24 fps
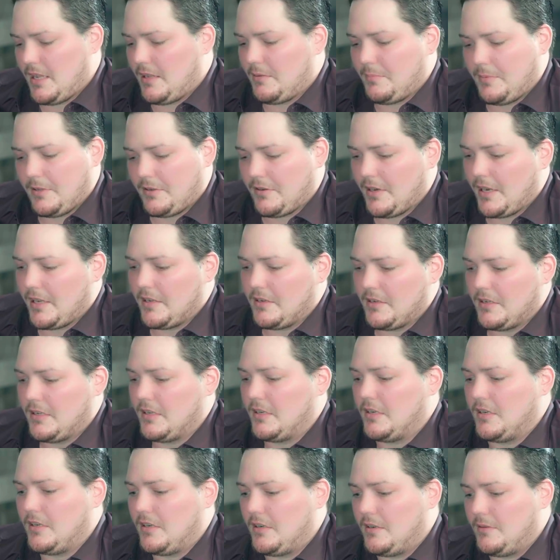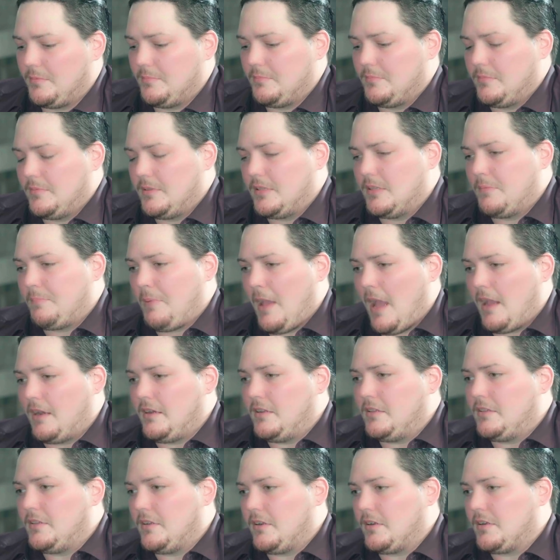it'd be great. The patent
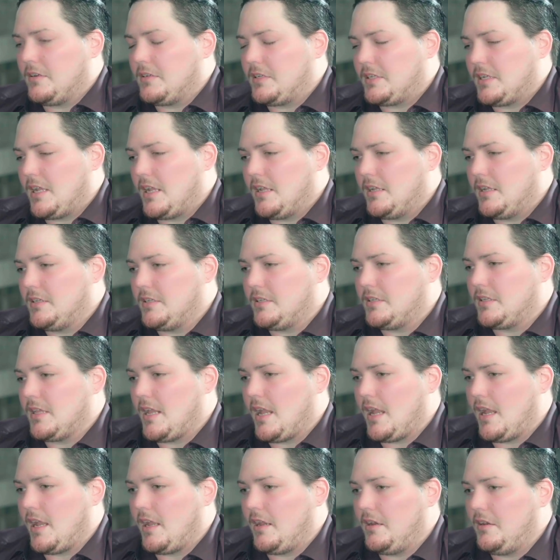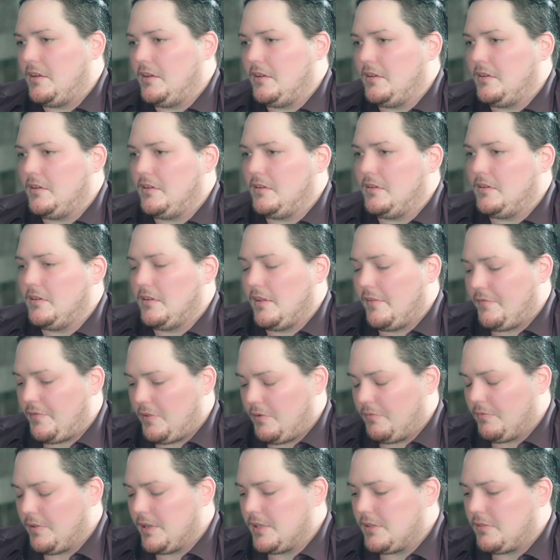in there says that if
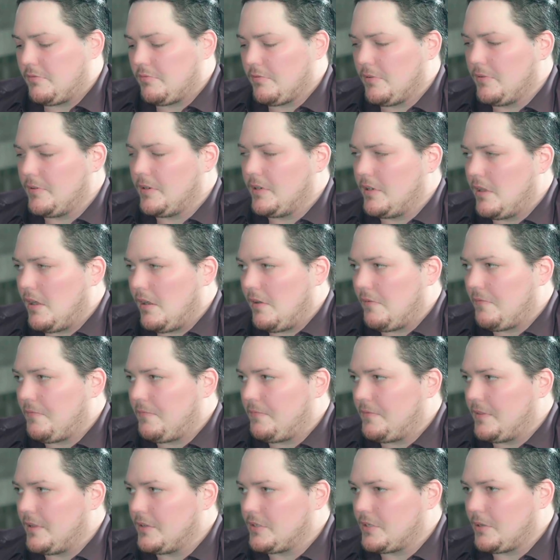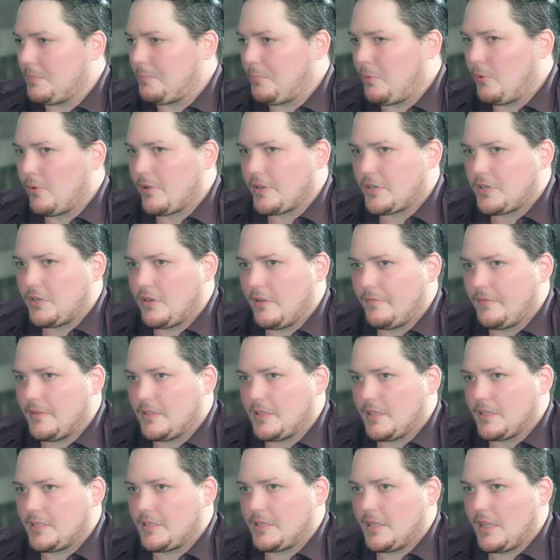you read through it enough, there's a portion of it
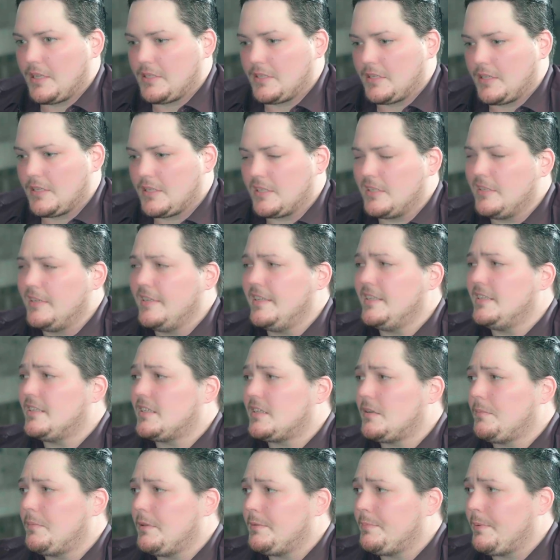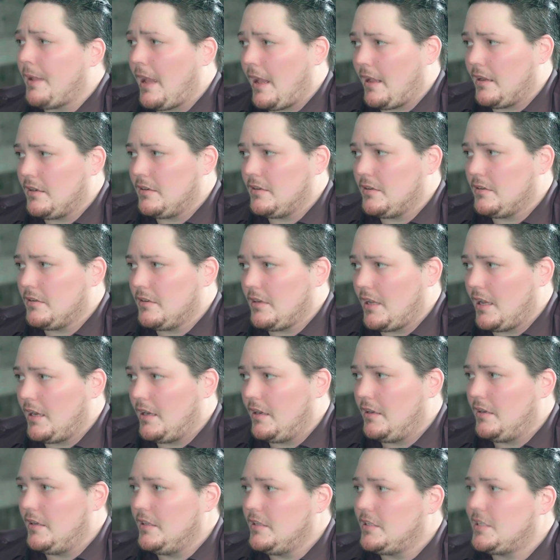that says this needs to be patented and
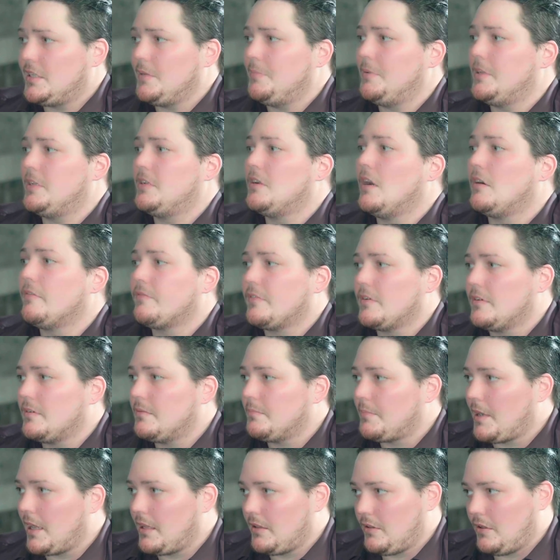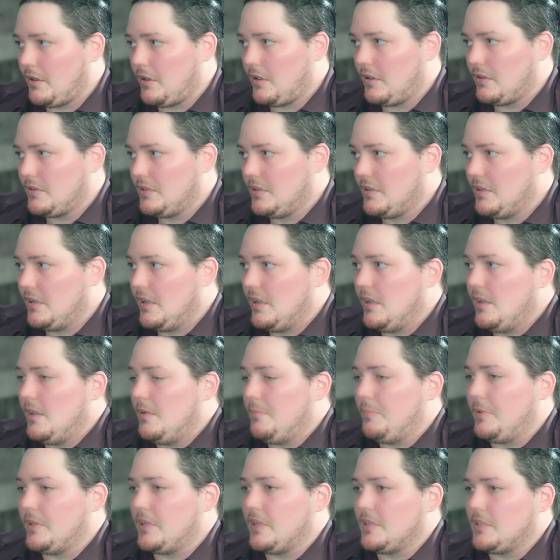it needs to be governed by law,
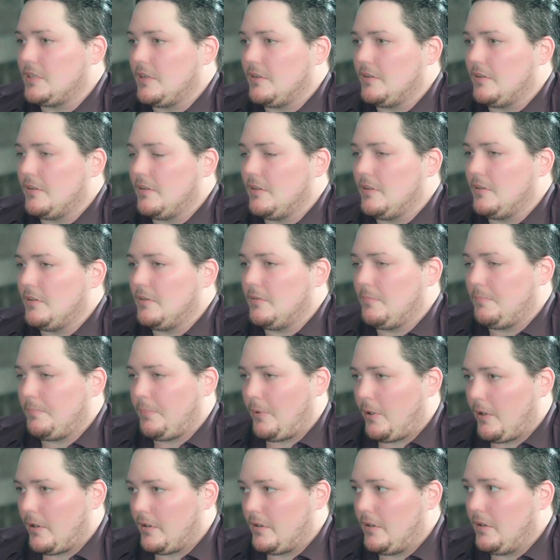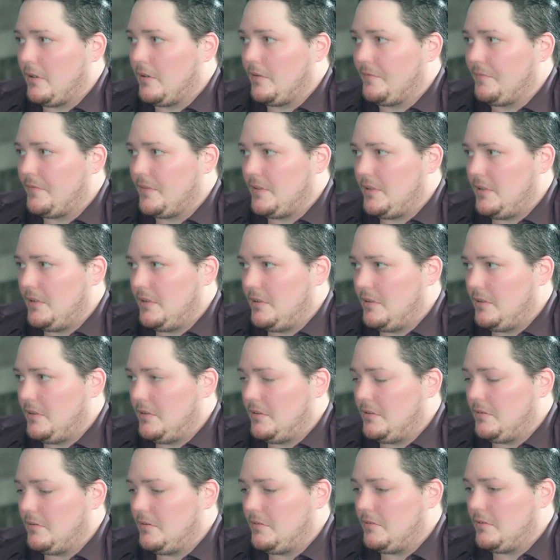because part of
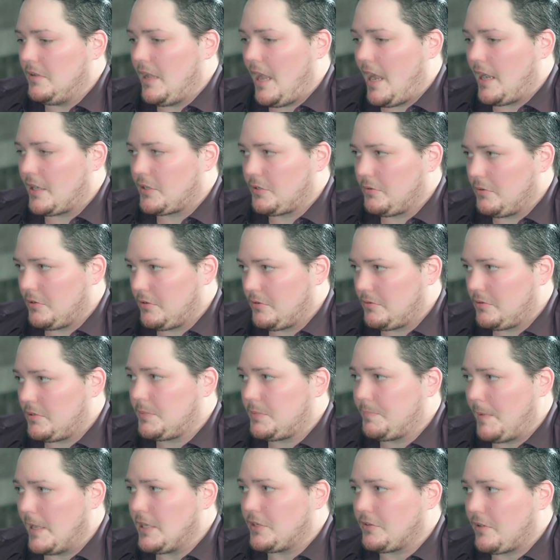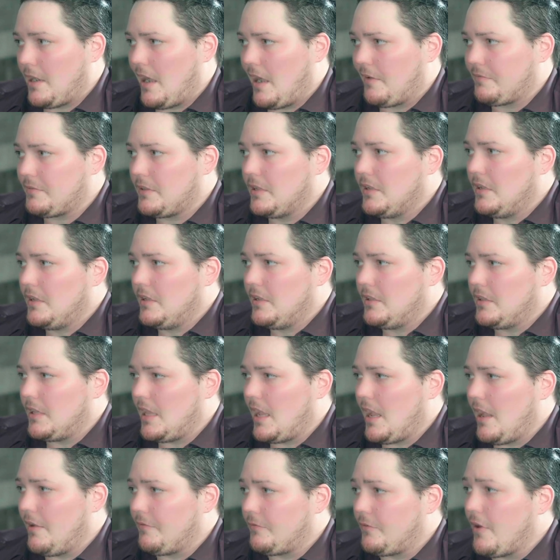the actual spacecraft, they
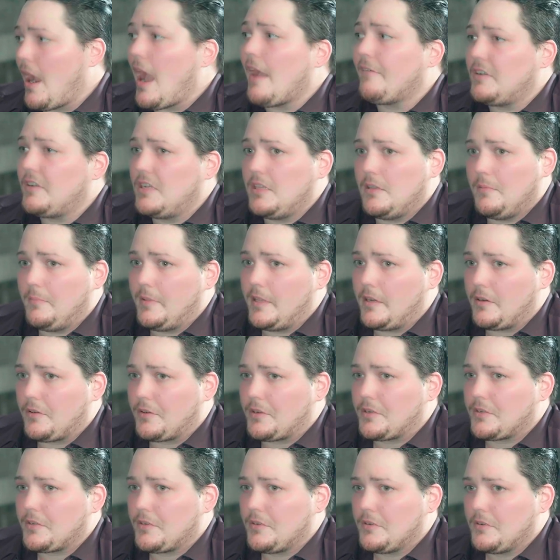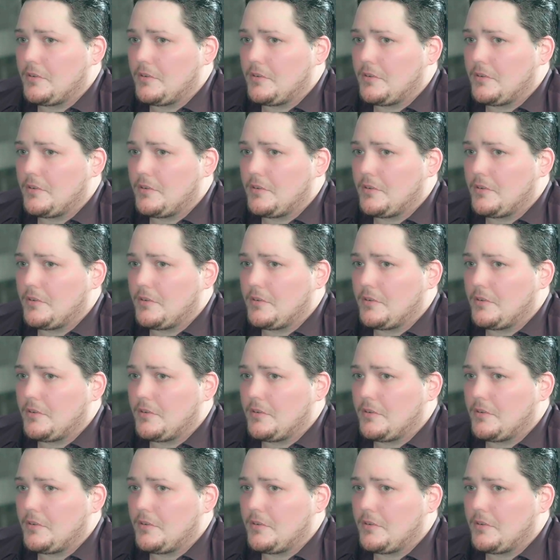have gravity emitters,